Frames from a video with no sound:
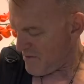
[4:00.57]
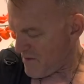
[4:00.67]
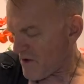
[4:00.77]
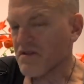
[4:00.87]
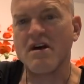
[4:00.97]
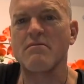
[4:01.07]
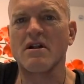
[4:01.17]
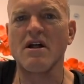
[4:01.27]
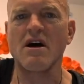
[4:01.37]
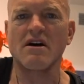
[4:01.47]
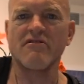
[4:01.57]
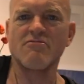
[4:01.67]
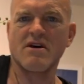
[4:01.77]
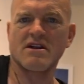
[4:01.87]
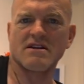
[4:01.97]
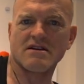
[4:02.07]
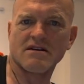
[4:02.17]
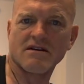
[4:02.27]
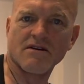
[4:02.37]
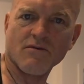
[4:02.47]
Meatball's coming along, everybody.
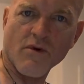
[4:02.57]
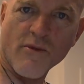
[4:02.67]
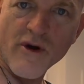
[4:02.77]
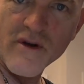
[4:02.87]
One way or